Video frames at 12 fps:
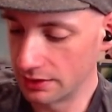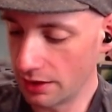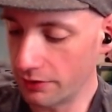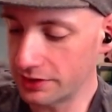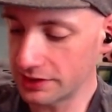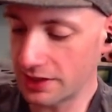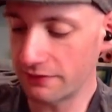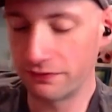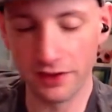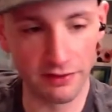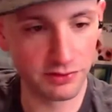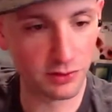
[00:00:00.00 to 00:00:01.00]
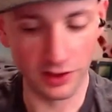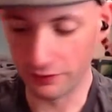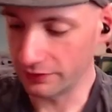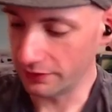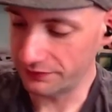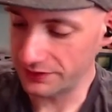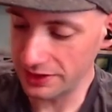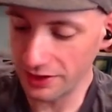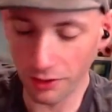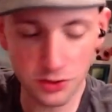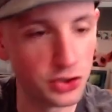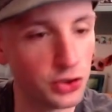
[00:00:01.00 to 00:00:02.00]
Oh, it does have 512 of
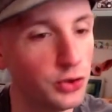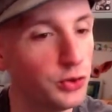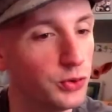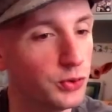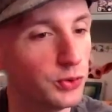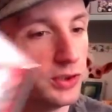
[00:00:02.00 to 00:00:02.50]
DDR2